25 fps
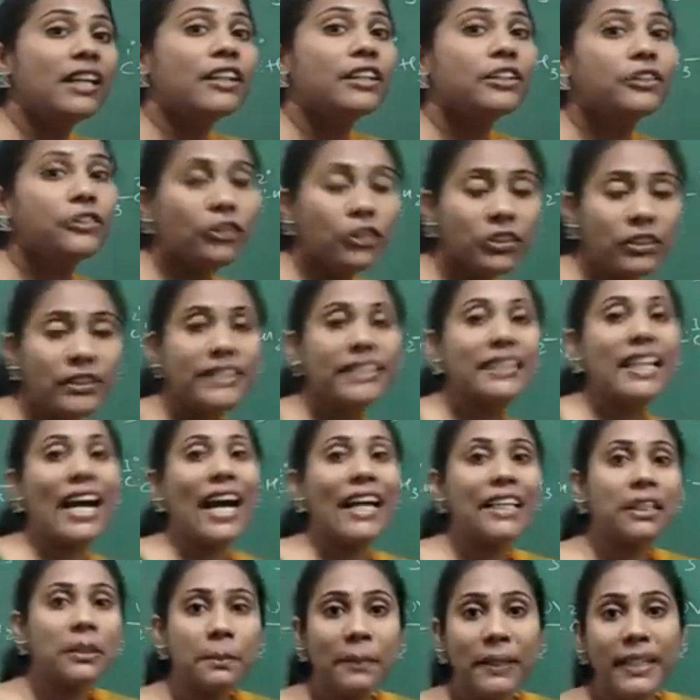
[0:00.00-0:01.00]
you know,
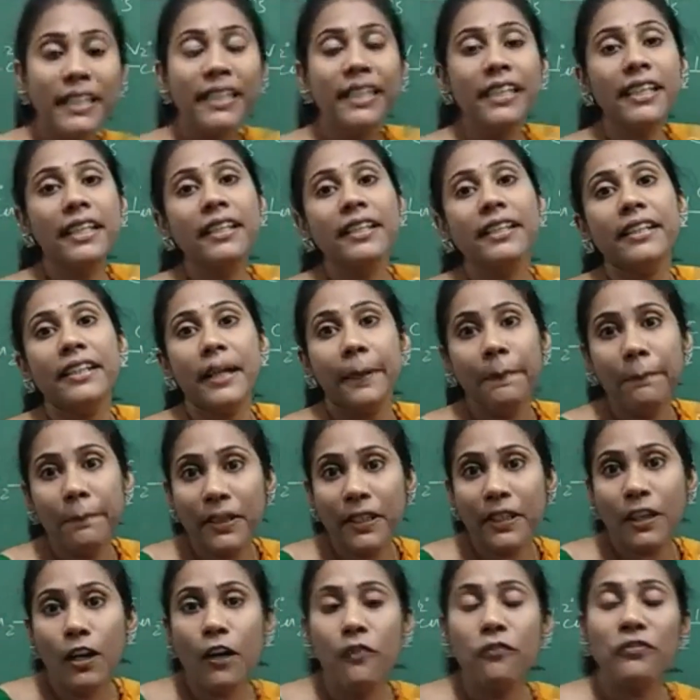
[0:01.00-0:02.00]
that many number
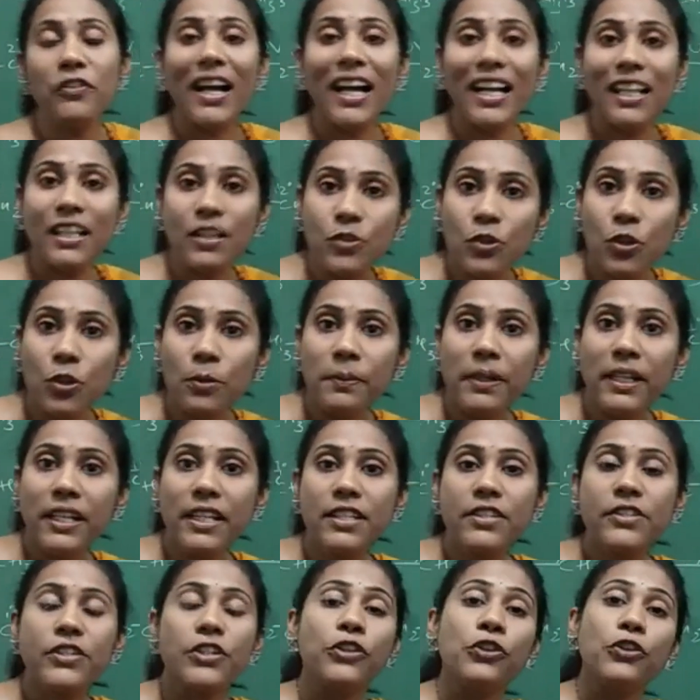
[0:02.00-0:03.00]
of
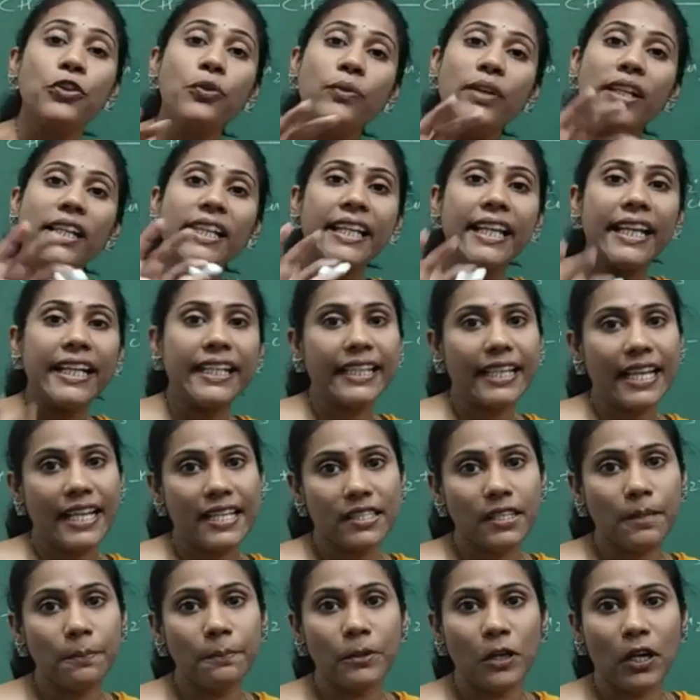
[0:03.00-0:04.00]
isomers you will get
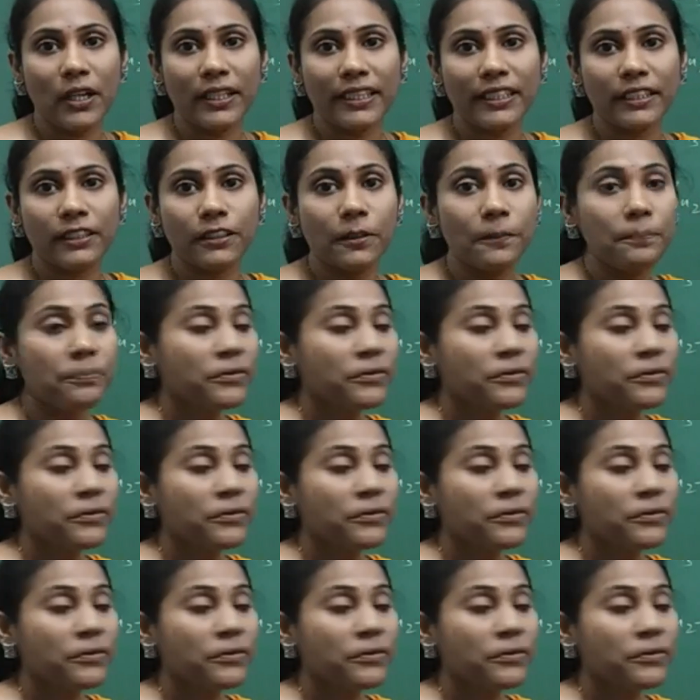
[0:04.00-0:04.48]
as a product.